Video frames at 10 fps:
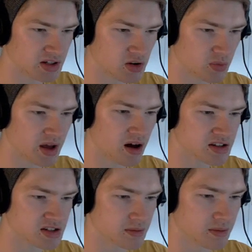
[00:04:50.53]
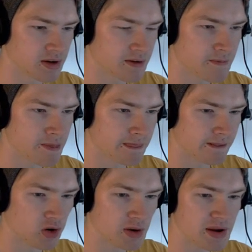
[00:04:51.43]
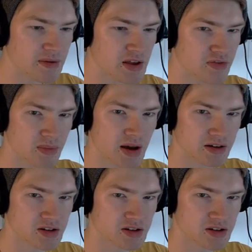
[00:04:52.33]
because that would be awesome. Or maybe even better.